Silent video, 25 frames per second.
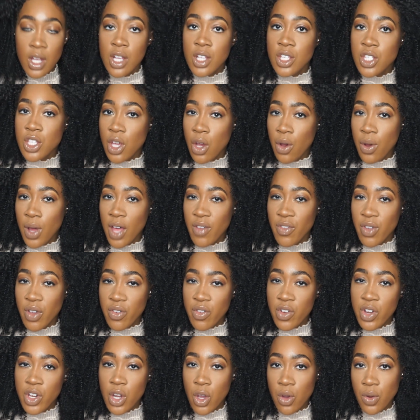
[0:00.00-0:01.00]
So have you
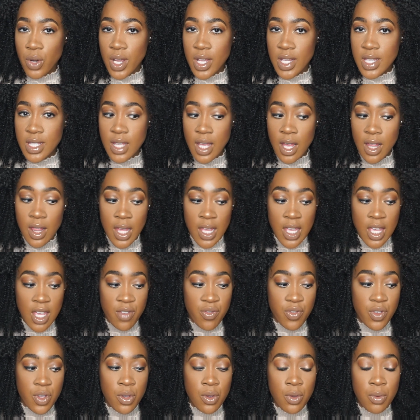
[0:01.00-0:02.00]
ever noticed that like
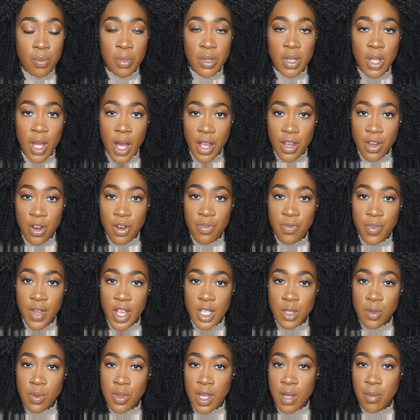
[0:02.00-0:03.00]
if you blot your
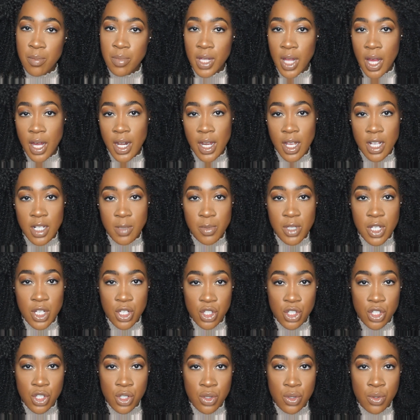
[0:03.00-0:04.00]
face with like blotting
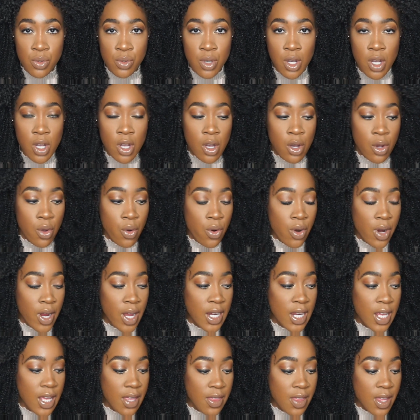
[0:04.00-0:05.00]
tissue or
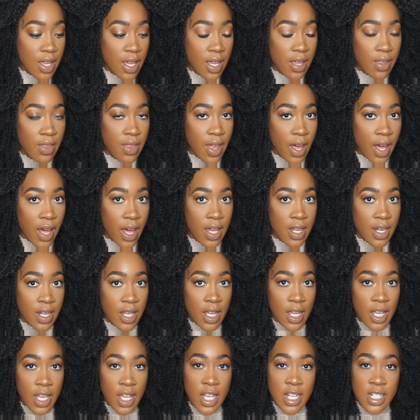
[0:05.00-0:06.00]
anything that
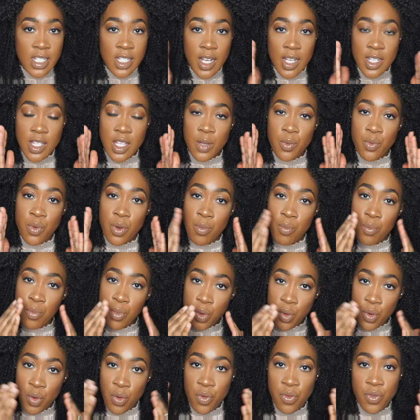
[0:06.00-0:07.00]
it doesn't
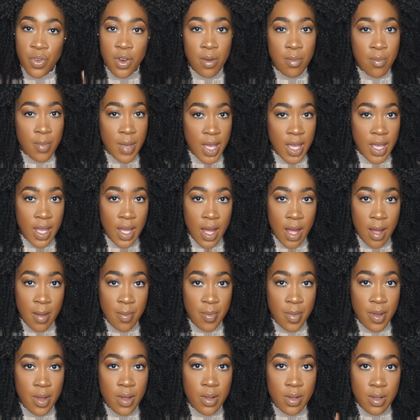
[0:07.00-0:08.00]
remove your makeup?
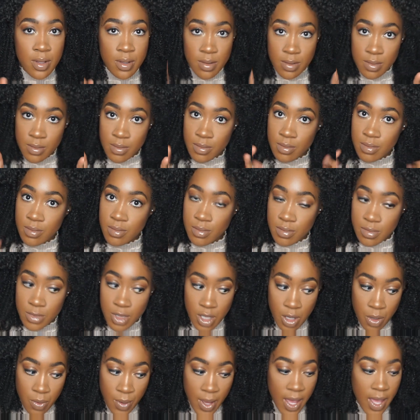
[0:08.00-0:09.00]

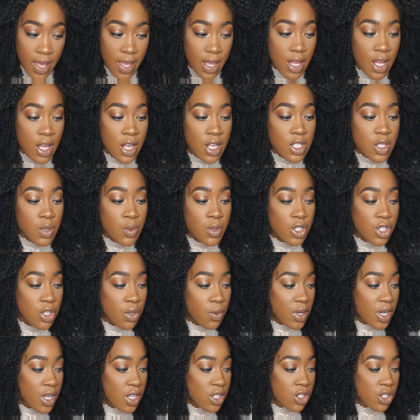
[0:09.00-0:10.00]
Okay, so what you
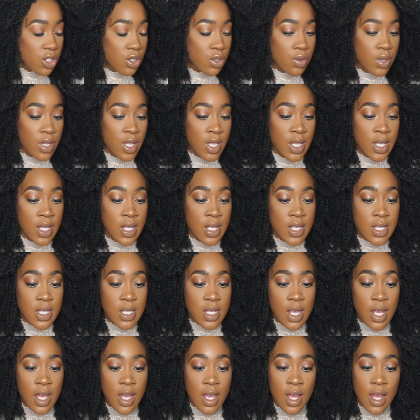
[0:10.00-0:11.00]
want to do is,
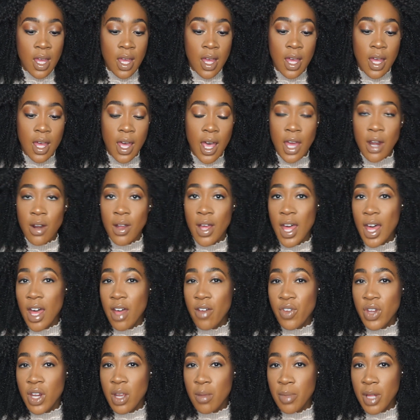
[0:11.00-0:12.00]
I don't
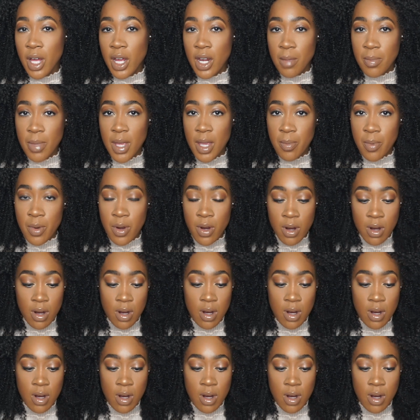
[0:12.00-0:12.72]
have any blotting paper.